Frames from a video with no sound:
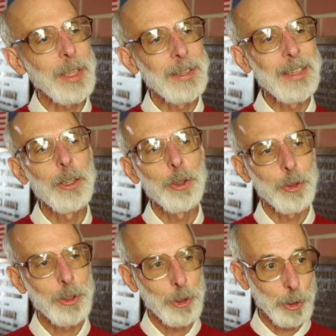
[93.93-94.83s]

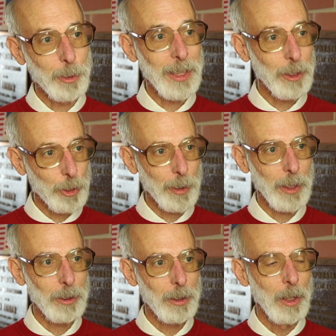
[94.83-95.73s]
continues to
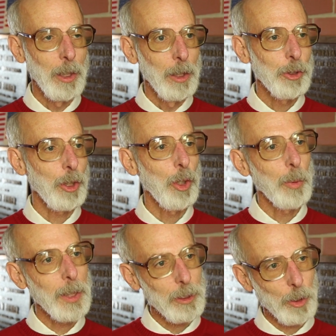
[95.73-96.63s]
increase. So
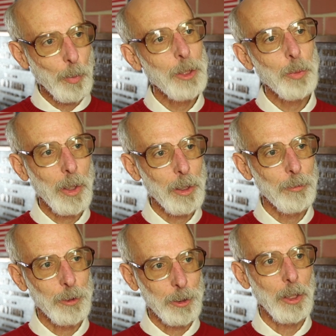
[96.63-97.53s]
we as a
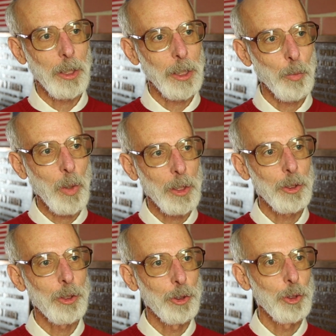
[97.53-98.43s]
wastewater facility
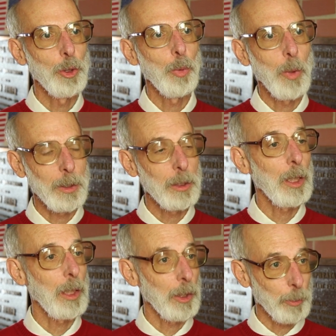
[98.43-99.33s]
want to do what's
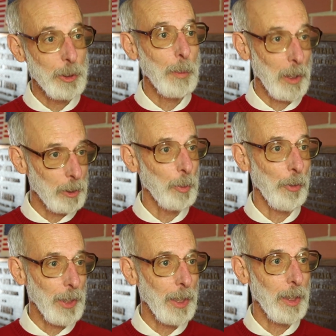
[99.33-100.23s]
the
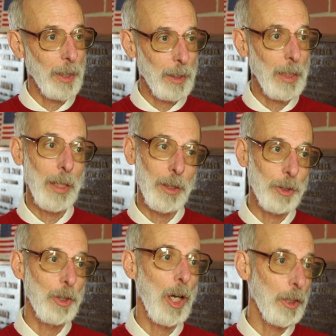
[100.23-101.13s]
responsible thing, and that
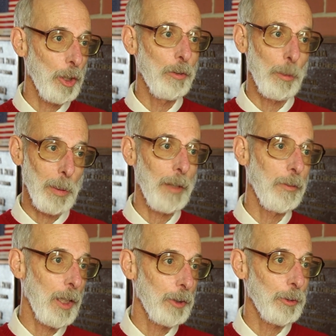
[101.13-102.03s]
is not overapply
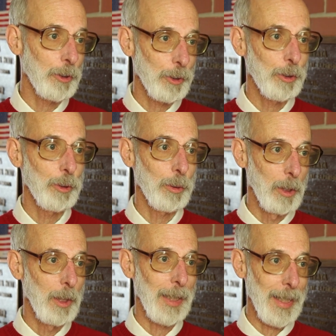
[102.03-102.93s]
phosphorus to
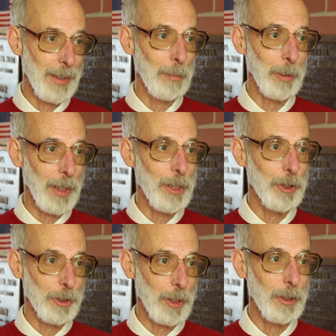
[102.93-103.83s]
land
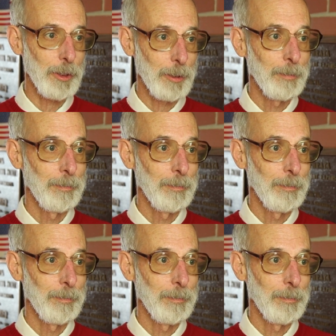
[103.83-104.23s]
application sites.